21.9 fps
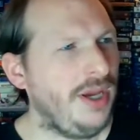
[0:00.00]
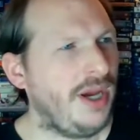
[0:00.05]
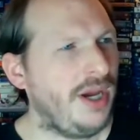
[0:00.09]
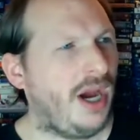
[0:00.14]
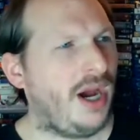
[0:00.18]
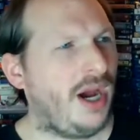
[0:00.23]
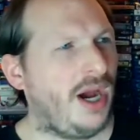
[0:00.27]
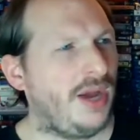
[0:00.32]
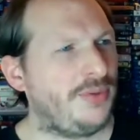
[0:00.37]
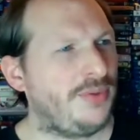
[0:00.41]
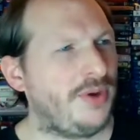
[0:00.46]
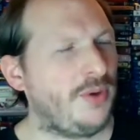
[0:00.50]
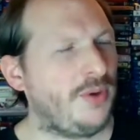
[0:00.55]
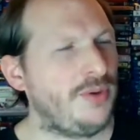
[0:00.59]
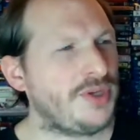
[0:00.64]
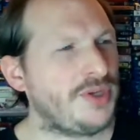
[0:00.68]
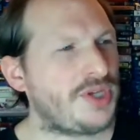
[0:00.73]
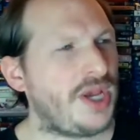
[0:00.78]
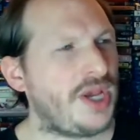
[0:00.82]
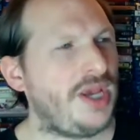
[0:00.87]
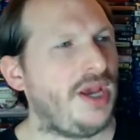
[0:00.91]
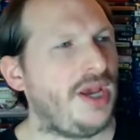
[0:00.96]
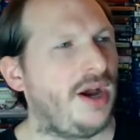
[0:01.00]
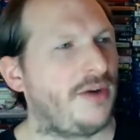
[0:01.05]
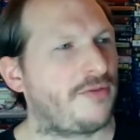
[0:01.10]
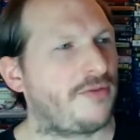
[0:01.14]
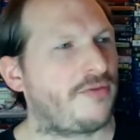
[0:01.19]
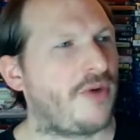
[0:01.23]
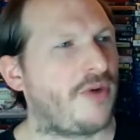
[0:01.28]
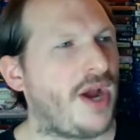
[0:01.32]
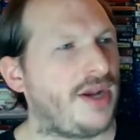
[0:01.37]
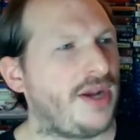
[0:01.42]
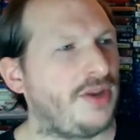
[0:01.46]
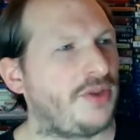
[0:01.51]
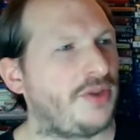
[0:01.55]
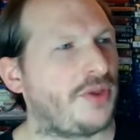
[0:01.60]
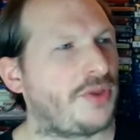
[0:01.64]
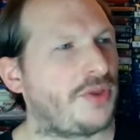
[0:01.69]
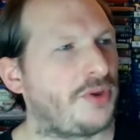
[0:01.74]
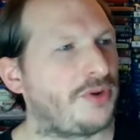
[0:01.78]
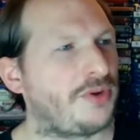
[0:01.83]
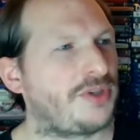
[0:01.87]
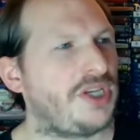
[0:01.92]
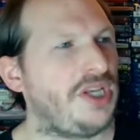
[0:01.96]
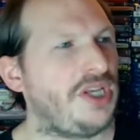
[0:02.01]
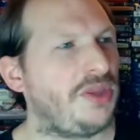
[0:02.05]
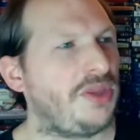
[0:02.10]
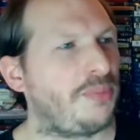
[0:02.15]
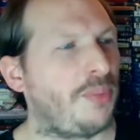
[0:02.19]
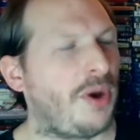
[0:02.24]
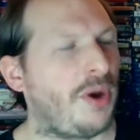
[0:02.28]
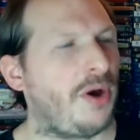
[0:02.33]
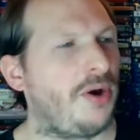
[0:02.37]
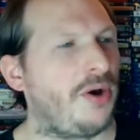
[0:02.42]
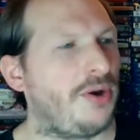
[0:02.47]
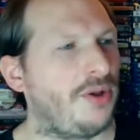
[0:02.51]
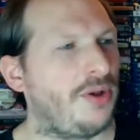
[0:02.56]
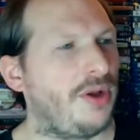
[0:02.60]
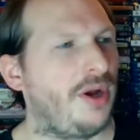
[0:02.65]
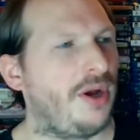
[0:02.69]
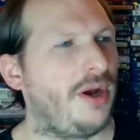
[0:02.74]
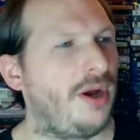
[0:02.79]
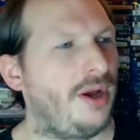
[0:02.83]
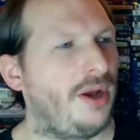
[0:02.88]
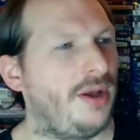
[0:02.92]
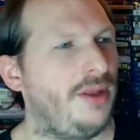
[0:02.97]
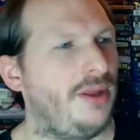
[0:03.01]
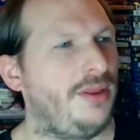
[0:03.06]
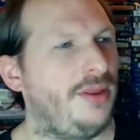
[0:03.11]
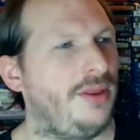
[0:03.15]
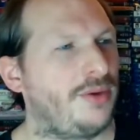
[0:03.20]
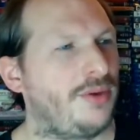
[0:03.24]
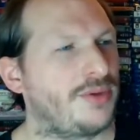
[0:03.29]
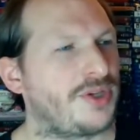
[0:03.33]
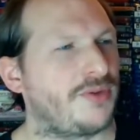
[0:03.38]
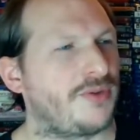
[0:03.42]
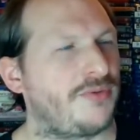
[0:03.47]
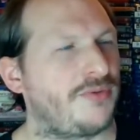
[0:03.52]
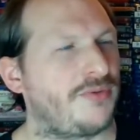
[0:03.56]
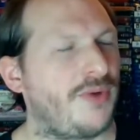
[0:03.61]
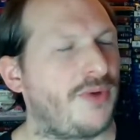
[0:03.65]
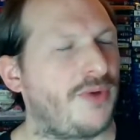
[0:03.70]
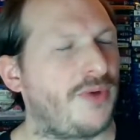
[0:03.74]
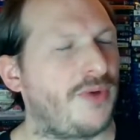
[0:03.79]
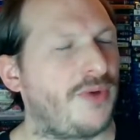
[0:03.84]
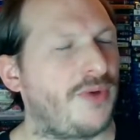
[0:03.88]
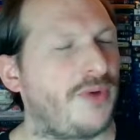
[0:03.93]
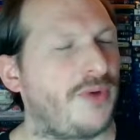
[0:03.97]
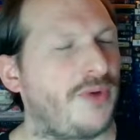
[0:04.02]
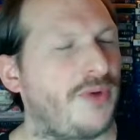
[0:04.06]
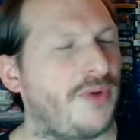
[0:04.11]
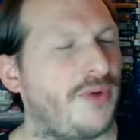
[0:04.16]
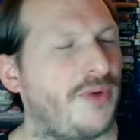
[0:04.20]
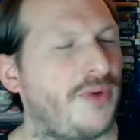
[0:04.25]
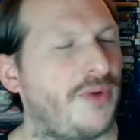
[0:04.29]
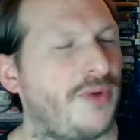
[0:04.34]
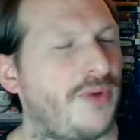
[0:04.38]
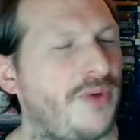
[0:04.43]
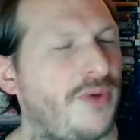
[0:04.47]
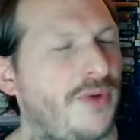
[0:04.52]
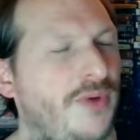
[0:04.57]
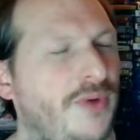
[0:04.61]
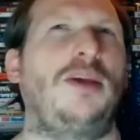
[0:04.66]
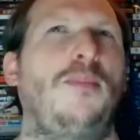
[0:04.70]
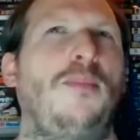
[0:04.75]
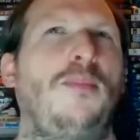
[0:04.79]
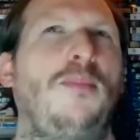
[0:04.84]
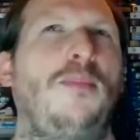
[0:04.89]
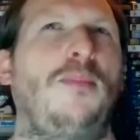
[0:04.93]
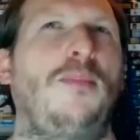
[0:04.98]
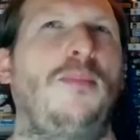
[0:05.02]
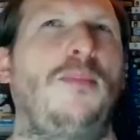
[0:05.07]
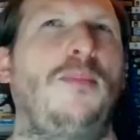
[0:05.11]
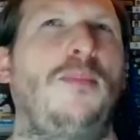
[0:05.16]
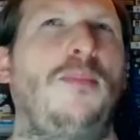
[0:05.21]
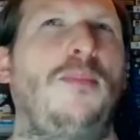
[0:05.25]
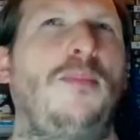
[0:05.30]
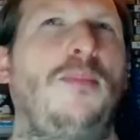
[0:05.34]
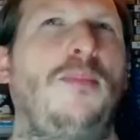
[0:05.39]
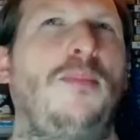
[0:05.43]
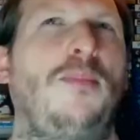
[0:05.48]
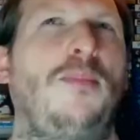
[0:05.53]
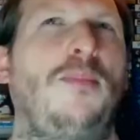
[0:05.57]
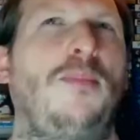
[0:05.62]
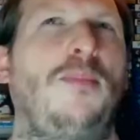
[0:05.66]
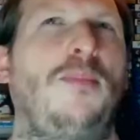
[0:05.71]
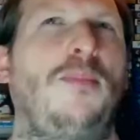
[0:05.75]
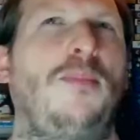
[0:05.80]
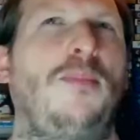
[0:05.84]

There was a Friday the 13th part. There was a Friday the 13th documentary